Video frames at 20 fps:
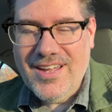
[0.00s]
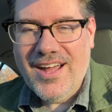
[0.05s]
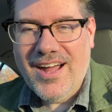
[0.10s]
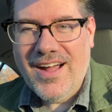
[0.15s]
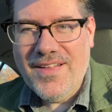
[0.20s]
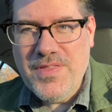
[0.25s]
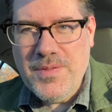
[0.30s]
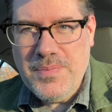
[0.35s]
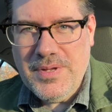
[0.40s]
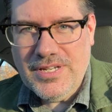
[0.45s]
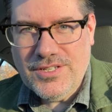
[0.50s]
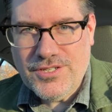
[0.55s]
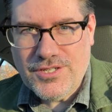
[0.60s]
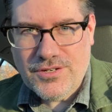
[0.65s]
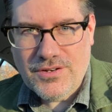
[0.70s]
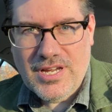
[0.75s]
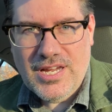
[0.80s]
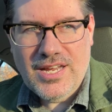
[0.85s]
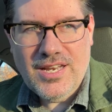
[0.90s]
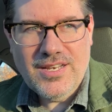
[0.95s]
on the big
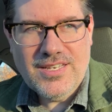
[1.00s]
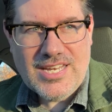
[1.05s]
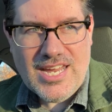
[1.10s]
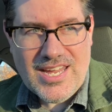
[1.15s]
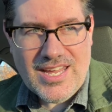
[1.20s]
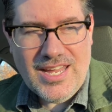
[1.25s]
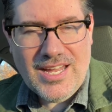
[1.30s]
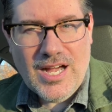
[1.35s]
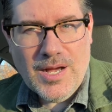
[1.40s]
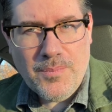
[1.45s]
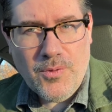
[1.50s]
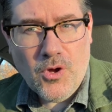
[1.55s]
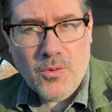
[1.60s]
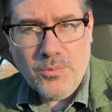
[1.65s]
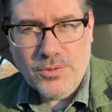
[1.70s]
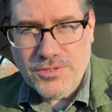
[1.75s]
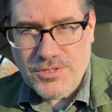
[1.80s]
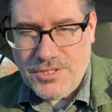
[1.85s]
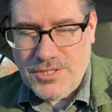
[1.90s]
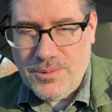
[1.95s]
screen, taking up
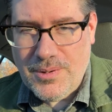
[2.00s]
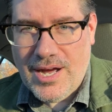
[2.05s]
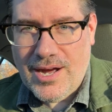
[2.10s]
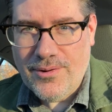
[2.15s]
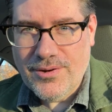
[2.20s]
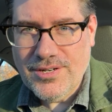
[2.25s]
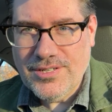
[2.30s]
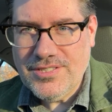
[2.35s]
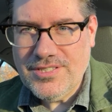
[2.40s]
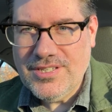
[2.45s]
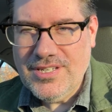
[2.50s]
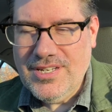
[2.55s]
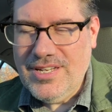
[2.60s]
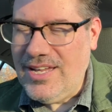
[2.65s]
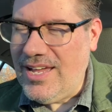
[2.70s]
almost 2 hours.